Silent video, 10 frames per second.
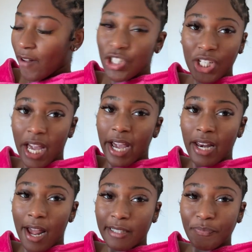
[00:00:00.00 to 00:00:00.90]
As you get,
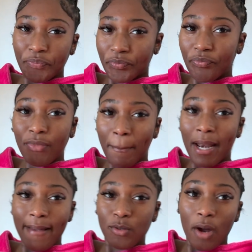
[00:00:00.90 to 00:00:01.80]
like, my
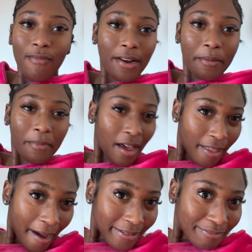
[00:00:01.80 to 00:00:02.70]
life's quite random like
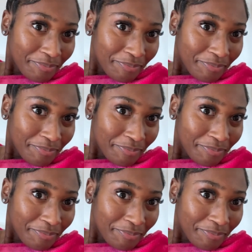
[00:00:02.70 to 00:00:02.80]
that.